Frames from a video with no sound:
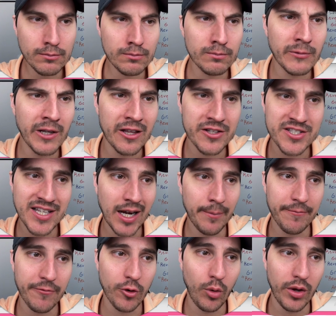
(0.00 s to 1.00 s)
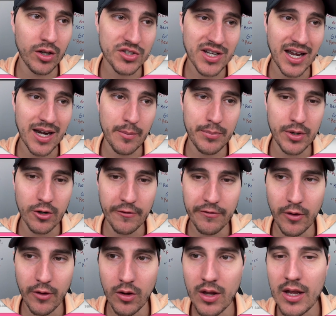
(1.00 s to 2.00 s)
Now, the setup for oil is kind of
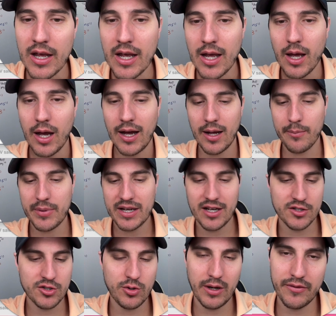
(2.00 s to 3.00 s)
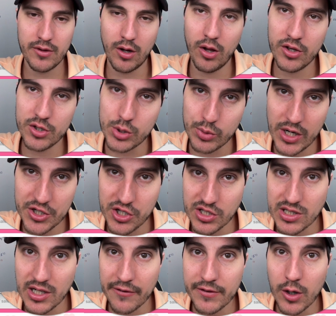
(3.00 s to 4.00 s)
beautiful because you have all this Russia
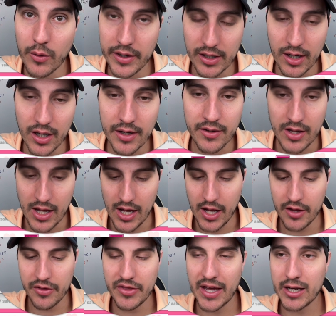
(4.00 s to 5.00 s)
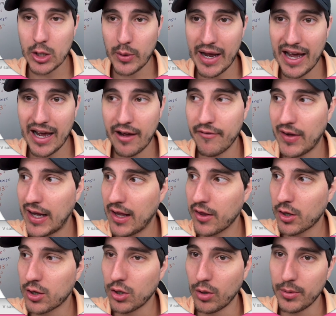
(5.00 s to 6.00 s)
stuff going on. Then you have the
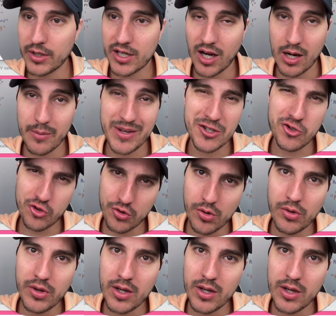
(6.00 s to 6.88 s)
global economy truly